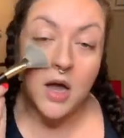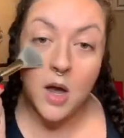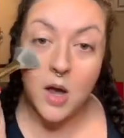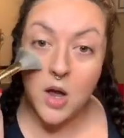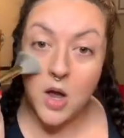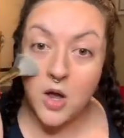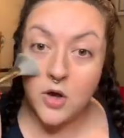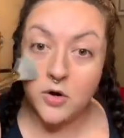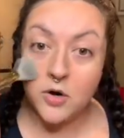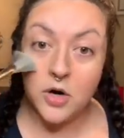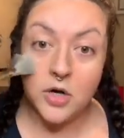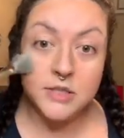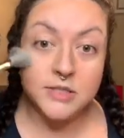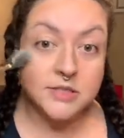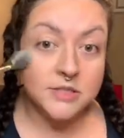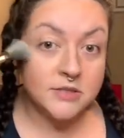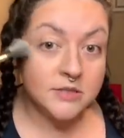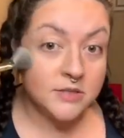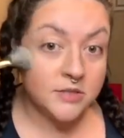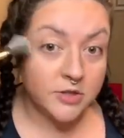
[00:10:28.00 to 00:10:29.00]

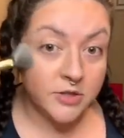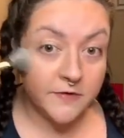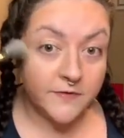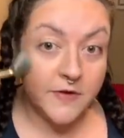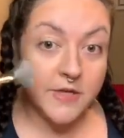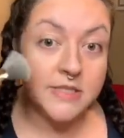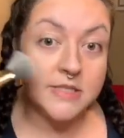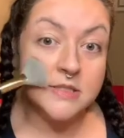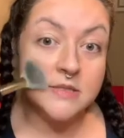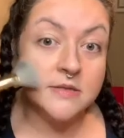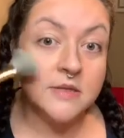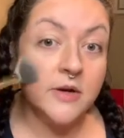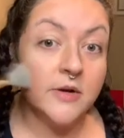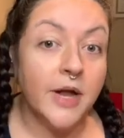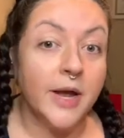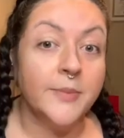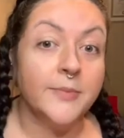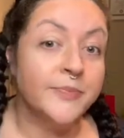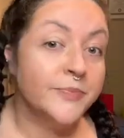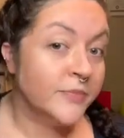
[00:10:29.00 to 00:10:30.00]
across your face.
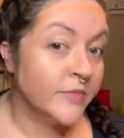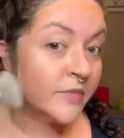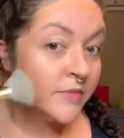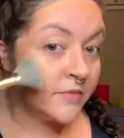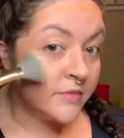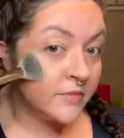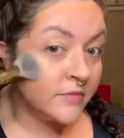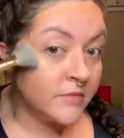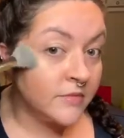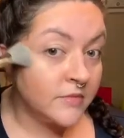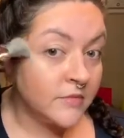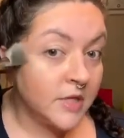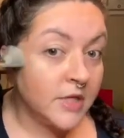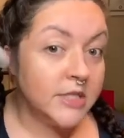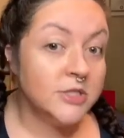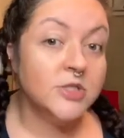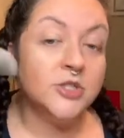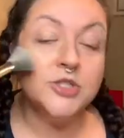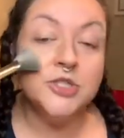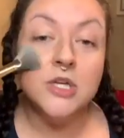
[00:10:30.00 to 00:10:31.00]
Okay,
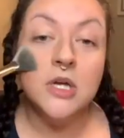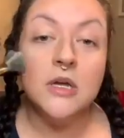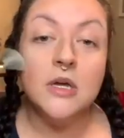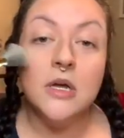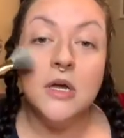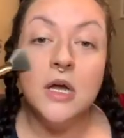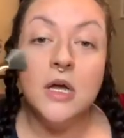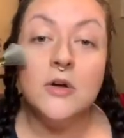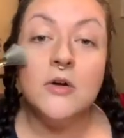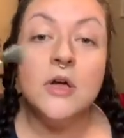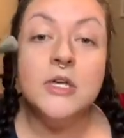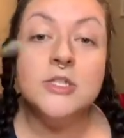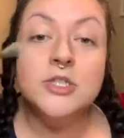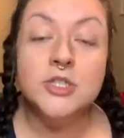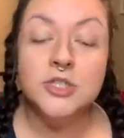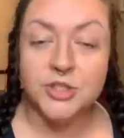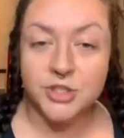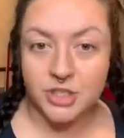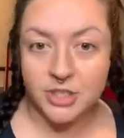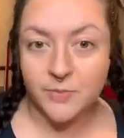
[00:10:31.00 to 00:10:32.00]
against your across your
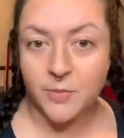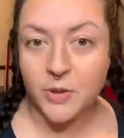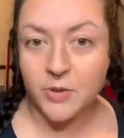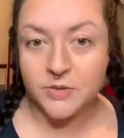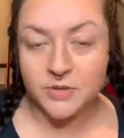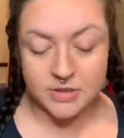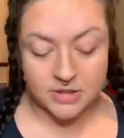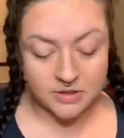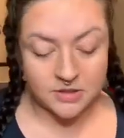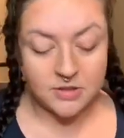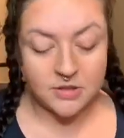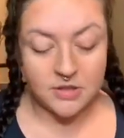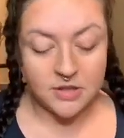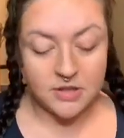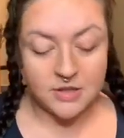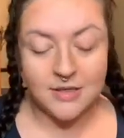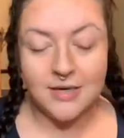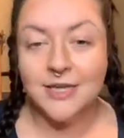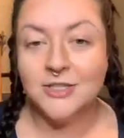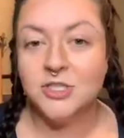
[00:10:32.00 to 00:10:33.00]
cheekbones,
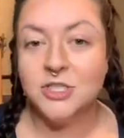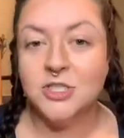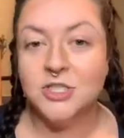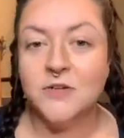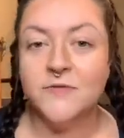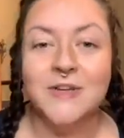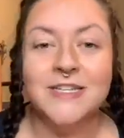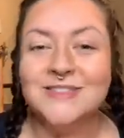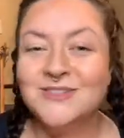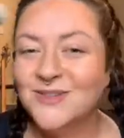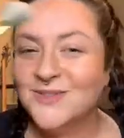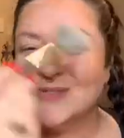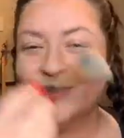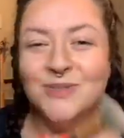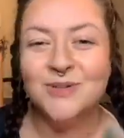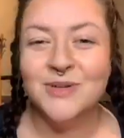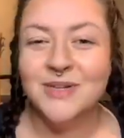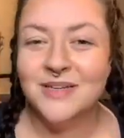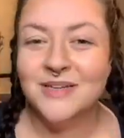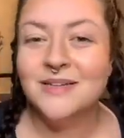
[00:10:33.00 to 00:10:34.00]
not just your face. Don't do
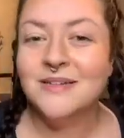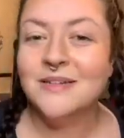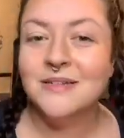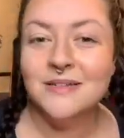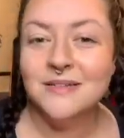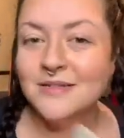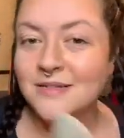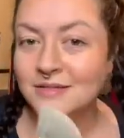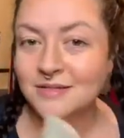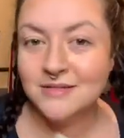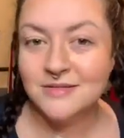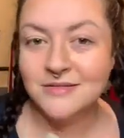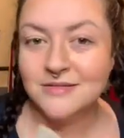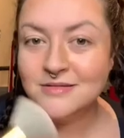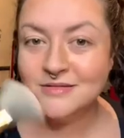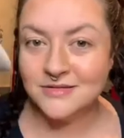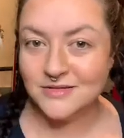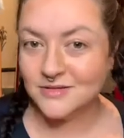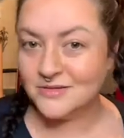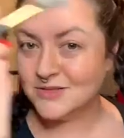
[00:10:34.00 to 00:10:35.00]
it
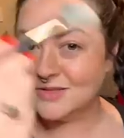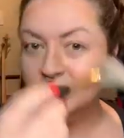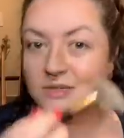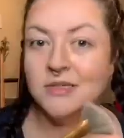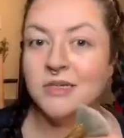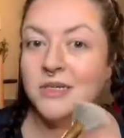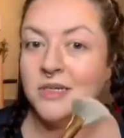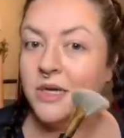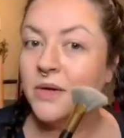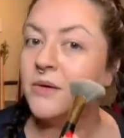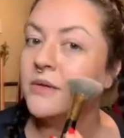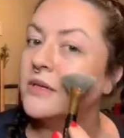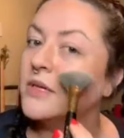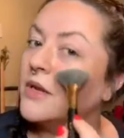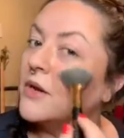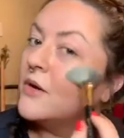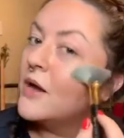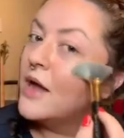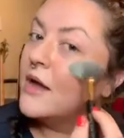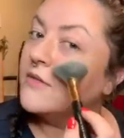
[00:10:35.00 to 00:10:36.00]
any, you know,
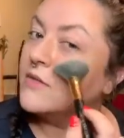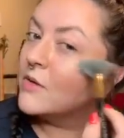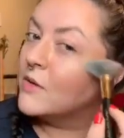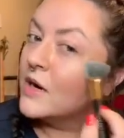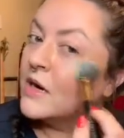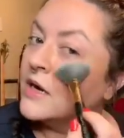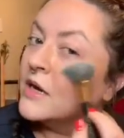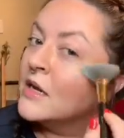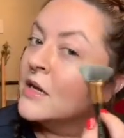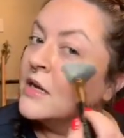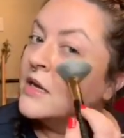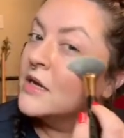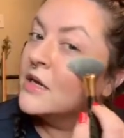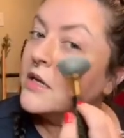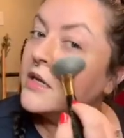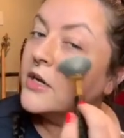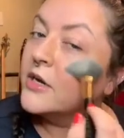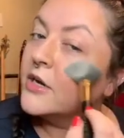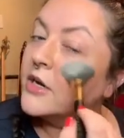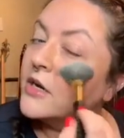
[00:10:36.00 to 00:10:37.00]
everywhere.
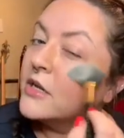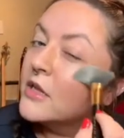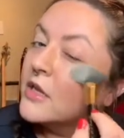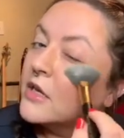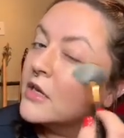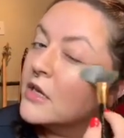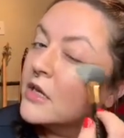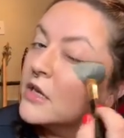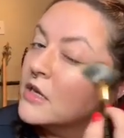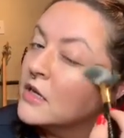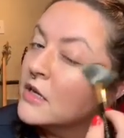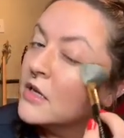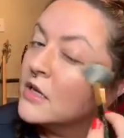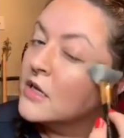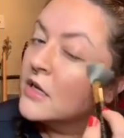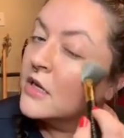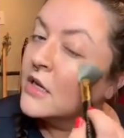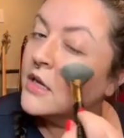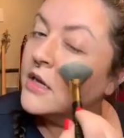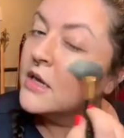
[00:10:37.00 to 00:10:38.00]
You're gonna look
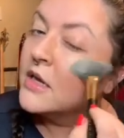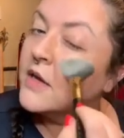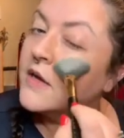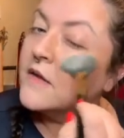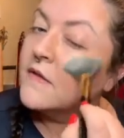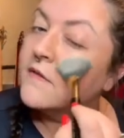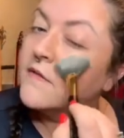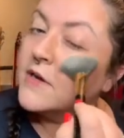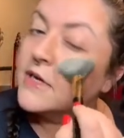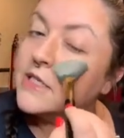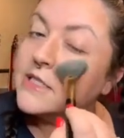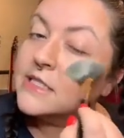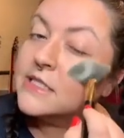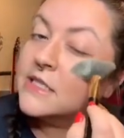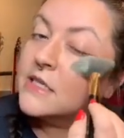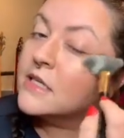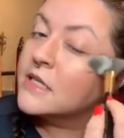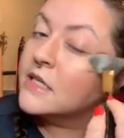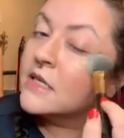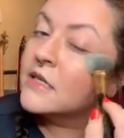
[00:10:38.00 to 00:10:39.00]
very
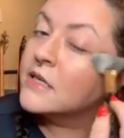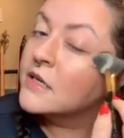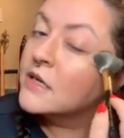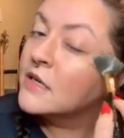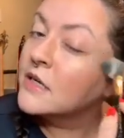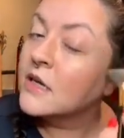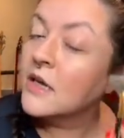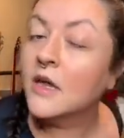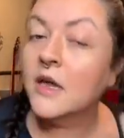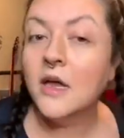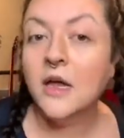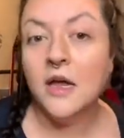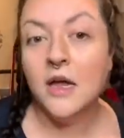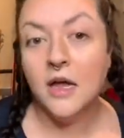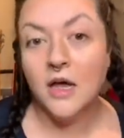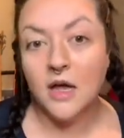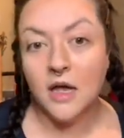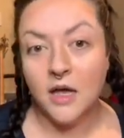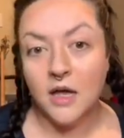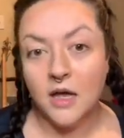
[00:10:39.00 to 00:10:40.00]
silly.
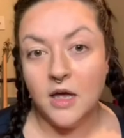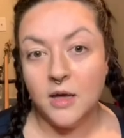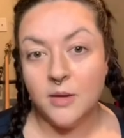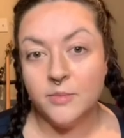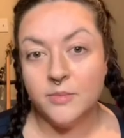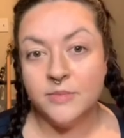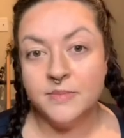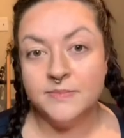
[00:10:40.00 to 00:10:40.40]
Some